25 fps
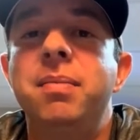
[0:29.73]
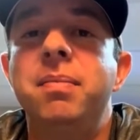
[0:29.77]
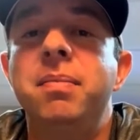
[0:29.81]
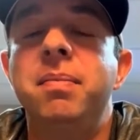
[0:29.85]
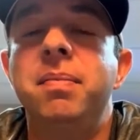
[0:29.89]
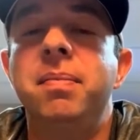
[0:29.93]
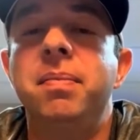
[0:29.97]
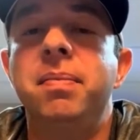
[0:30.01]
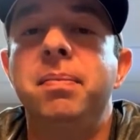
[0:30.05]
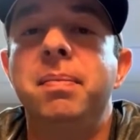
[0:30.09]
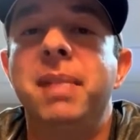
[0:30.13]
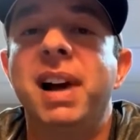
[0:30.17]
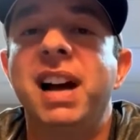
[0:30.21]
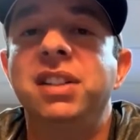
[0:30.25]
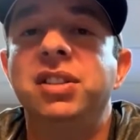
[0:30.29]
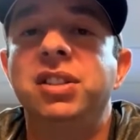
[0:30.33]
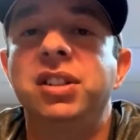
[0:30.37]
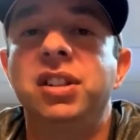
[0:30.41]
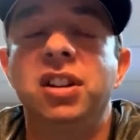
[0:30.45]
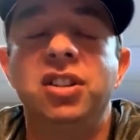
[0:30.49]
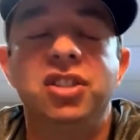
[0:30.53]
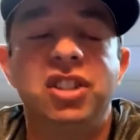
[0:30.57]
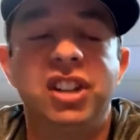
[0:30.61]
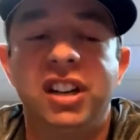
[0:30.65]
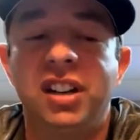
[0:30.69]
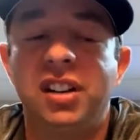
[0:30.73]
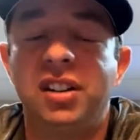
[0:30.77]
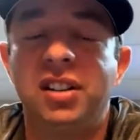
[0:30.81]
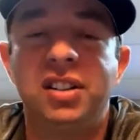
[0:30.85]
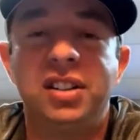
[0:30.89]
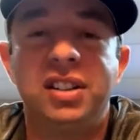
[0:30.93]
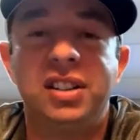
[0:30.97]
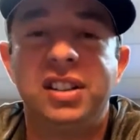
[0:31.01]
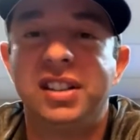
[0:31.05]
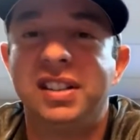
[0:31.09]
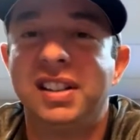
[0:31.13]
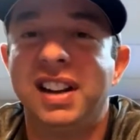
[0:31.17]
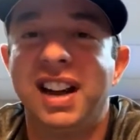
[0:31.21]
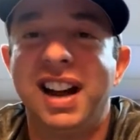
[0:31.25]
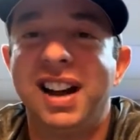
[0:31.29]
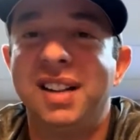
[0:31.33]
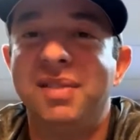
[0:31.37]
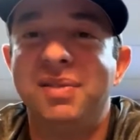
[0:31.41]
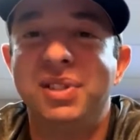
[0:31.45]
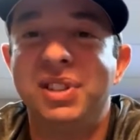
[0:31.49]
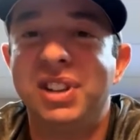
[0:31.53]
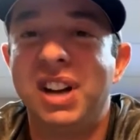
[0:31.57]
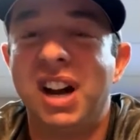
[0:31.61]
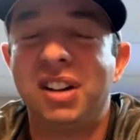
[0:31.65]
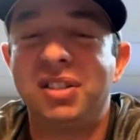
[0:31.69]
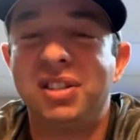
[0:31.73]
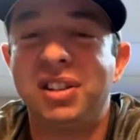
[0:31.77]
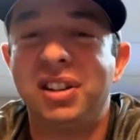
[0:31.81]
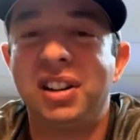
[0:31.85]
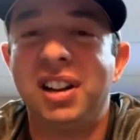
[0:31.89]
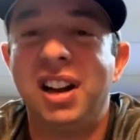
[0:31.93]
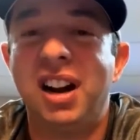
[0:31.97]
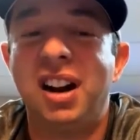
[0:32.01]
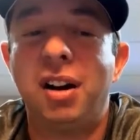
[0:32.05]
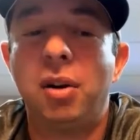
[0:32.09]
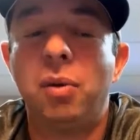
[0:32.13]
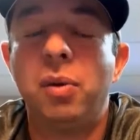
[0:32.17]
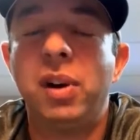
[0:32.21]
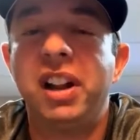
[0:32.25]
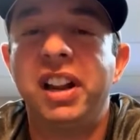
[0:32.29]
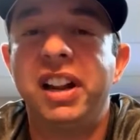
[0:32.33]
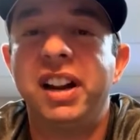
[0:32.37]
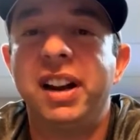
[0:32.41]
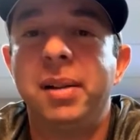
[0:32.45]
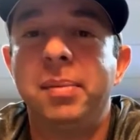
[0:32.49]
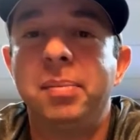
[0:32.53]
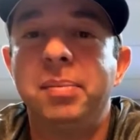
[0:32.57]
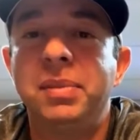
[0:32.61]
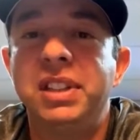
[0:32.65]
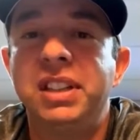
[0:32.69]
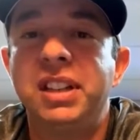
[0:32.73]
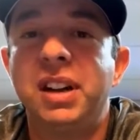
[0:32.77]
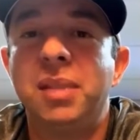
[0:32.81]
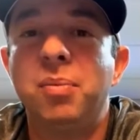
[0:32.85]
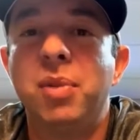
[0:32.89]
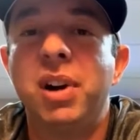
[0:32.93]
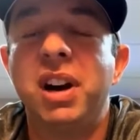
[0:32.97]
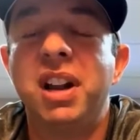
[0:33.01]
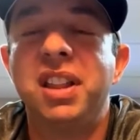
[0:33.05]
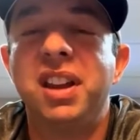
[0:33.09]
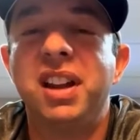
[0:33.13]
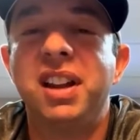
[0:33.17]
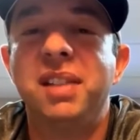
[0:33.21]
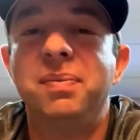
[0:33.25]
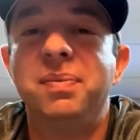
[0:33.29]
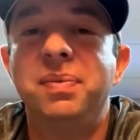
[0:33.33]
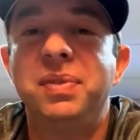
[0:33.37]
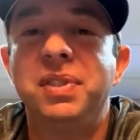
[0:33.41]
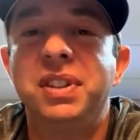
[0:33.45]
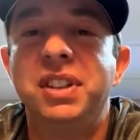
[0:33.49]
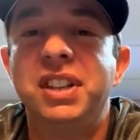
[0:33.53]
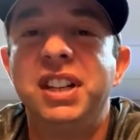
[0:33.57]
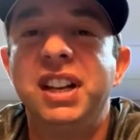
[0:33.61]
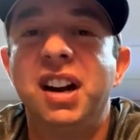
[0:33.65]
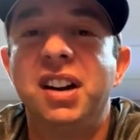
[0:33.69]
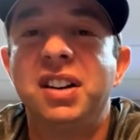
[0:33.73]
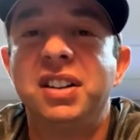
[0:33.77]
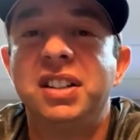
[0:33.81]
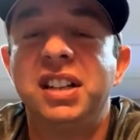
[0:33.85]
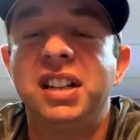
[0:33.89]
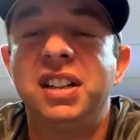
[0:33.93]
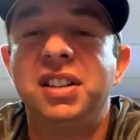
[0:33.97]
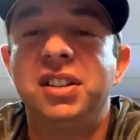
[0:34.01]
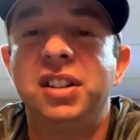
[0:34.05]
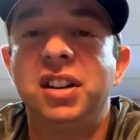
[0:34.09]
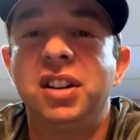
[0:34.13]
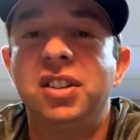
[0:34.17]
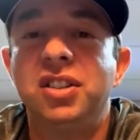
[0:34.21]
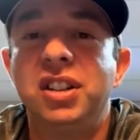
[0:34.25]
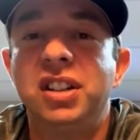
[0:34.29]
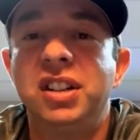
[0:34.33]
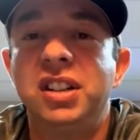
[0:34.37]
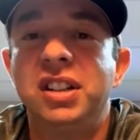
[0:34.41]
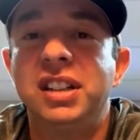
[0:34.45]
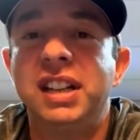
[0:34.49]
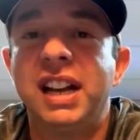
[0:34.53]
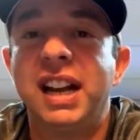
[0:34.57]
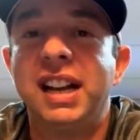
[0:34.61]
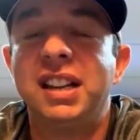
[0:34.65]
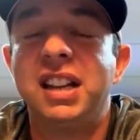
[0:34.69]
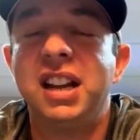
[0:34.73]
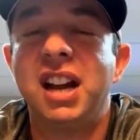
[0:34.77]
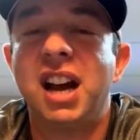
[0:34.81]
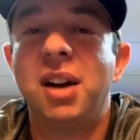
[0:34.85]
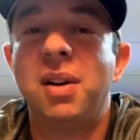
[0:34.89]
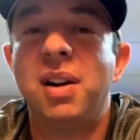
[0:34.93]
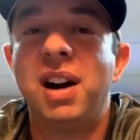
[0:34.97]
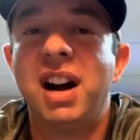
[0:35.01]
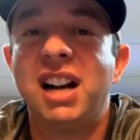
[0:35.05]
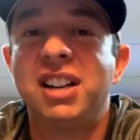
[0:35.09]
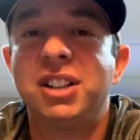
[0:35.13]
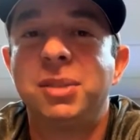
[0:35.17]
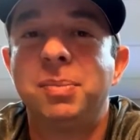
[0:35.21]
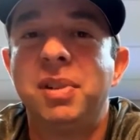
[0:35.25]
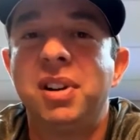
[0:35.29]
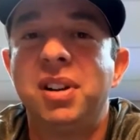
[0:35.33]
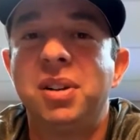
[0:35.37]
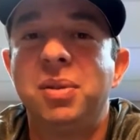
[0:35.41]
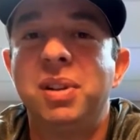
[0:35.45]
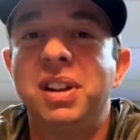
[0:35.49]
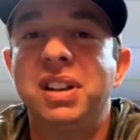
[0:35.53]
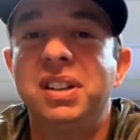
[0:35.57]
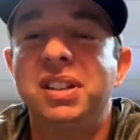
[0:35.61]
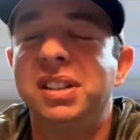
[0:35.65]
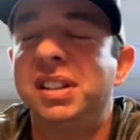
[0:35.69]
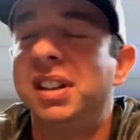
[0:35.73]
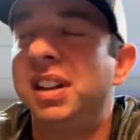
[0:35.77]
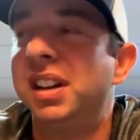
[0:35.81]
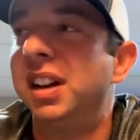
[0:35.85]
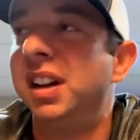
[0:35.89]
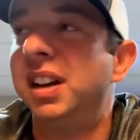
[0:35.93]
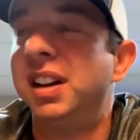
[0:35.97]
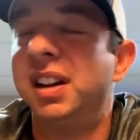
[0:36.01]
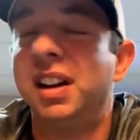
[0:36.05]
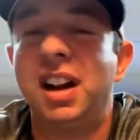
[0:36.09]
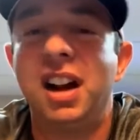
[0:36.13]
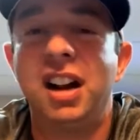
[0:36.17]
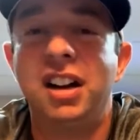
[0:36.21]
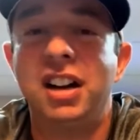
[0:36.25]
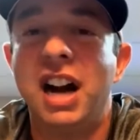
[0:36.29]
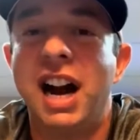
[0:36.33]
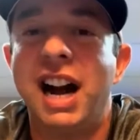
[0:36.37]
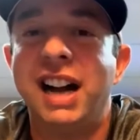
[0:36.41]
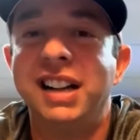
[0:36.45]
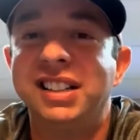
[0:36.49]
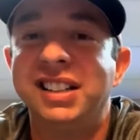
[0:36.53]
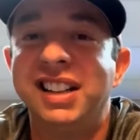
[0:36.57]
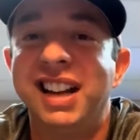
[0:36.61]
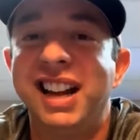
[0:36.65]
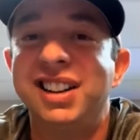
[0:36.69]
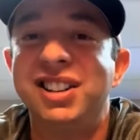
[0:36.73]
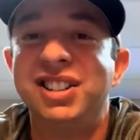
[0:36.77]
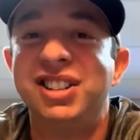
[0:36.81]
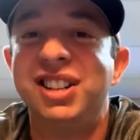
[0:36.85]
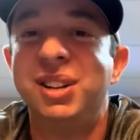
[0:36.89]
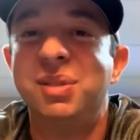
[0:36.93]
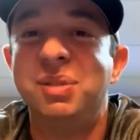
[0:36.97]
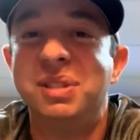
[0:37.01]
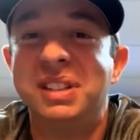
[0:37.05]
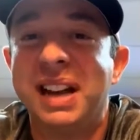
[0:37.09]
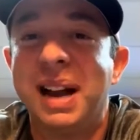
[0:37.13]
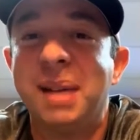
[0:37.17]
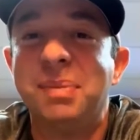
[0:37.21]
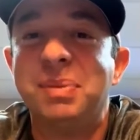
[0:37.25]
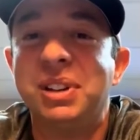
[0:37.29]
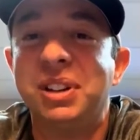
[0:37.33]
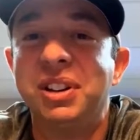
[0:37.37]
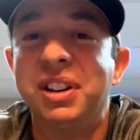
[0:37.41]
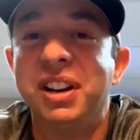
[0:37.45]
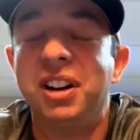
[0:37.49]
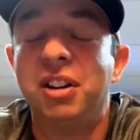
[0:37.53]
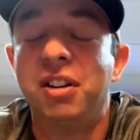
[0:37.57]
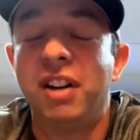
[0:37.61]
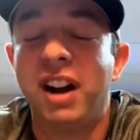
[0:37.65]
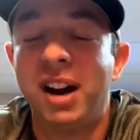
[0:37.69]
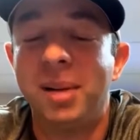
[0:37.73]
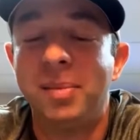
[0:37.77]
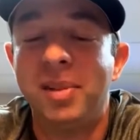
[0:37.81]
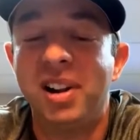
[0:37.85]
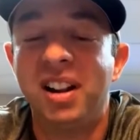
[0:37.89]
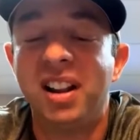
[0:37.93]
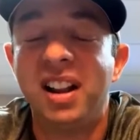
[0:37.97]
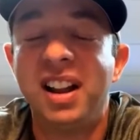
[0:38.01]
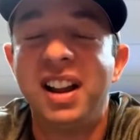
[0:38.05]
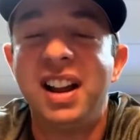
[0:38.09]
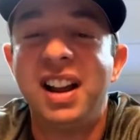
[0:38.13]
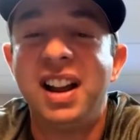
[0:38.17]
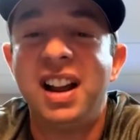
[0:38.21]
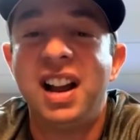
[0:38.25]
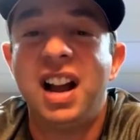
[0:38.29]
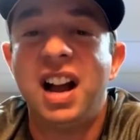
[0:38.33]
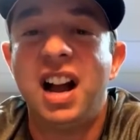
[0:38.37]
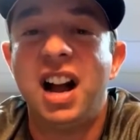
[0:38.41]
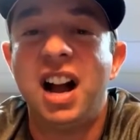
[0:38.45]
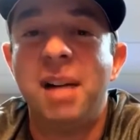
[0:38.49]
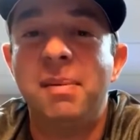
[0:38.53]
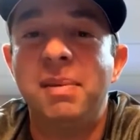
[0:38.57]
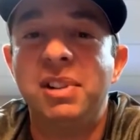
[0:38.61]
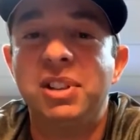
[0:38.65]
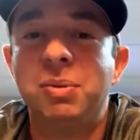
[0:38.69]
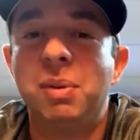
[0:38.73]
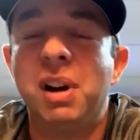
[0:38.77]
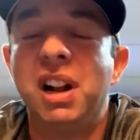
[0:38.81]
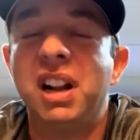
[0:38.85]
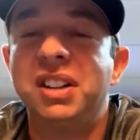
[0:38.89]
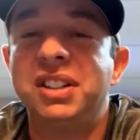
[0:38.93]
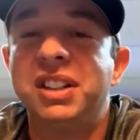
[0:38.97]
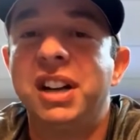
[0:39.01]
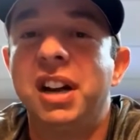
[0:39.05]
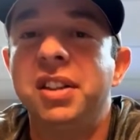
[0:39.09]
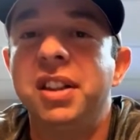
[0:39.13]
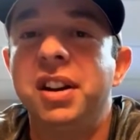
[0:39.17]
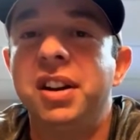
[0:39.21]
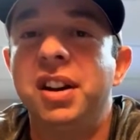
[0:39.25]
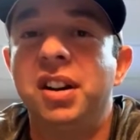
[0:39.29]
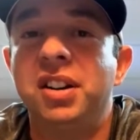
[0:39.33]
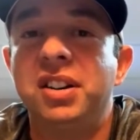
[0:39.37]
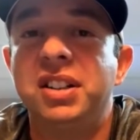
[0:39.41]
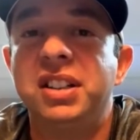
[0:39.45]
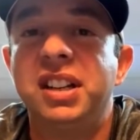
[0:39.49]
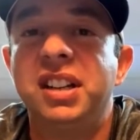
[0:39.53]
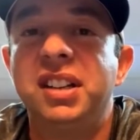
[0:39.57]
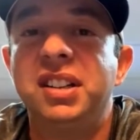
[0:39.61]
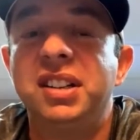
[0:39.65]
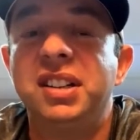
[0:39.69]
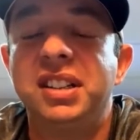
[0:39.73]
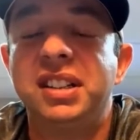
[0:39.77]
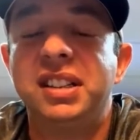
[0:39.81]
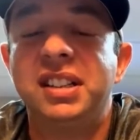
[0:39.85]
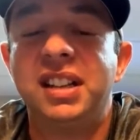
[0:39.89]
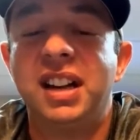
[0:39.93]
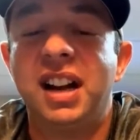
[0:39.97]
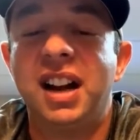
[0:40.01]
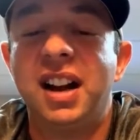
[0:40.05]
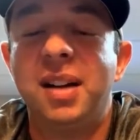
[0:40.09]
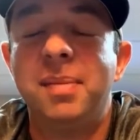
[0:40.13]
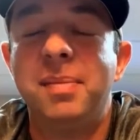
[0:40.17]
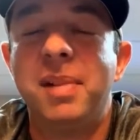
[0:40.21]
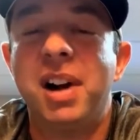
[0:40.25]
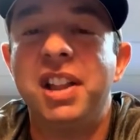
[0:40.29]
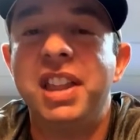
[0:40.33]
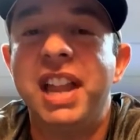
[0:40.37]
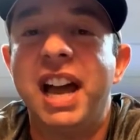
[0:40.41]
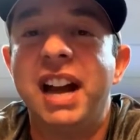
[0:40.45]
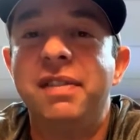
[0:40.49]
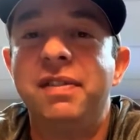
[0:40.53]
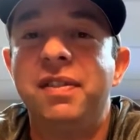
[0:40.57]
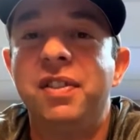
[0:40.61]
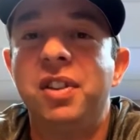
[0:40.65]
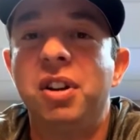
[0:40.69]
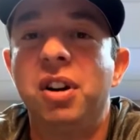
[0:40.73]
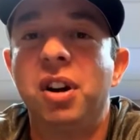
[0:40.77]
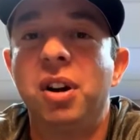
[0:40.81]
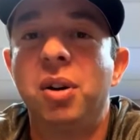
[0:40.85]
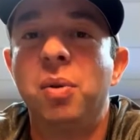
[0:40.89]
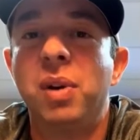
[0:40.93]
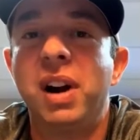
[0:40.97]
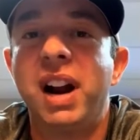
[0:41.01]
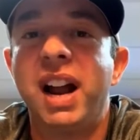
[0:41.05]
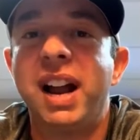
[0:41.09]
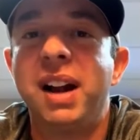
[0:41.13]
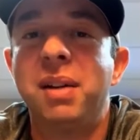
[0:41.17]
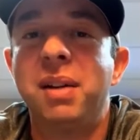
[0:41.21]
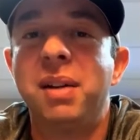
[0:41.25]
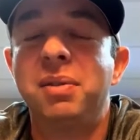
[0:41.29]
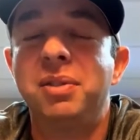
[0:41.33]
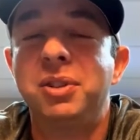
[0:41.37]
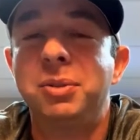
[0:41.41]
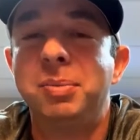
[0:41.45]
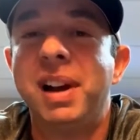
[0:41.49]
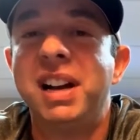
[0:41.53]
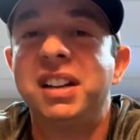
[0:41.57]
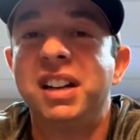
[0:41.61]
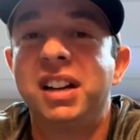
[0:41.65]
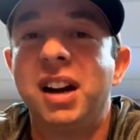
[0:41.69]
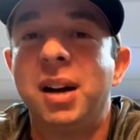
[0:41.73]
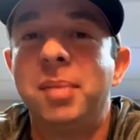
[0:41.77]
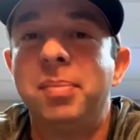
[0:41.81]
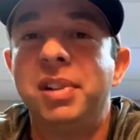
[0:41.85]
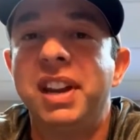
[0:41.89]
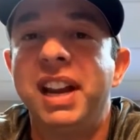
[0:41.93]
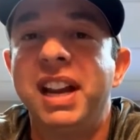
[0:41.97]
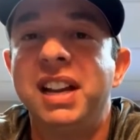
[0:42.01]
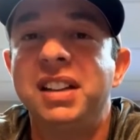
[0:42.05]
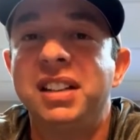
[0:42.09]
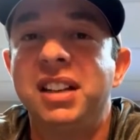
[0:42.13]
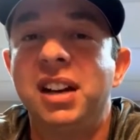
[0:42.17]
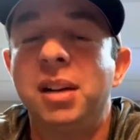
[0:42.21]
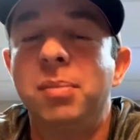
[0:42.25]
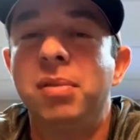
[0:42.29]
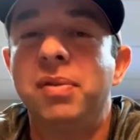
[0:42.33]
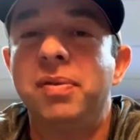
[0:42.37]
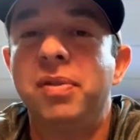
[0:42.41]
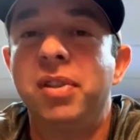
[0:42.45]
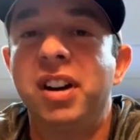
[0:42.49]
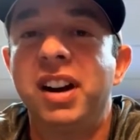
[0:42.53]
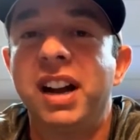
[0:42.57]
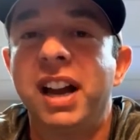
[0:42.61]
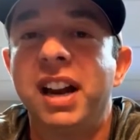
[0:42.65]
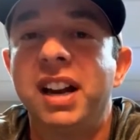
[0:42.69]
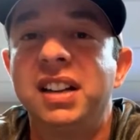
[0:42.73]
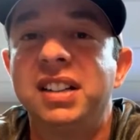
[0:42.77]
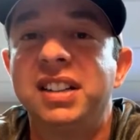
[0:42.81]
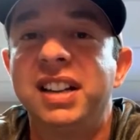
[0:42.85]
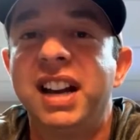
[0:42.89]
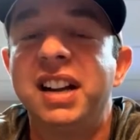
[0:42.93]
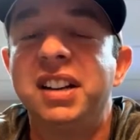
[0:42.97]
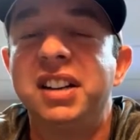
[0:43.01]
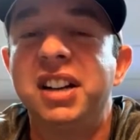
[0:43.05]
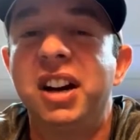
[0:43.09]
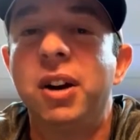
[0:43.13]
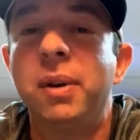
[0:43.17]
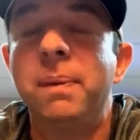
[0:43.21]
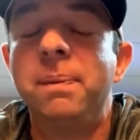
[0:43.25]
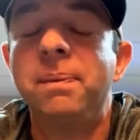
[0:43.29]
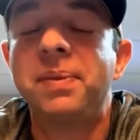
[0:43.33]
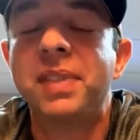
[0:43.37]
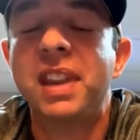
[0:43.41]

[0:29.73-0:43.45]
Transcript: My surgeons was Dr. Laura Williams. One of the CRC surgeons at the Ottawa Hospital was a godsend. She was absolutely incredible, as well as all the nurses on that floor when I spent a couple days there before getting sent home.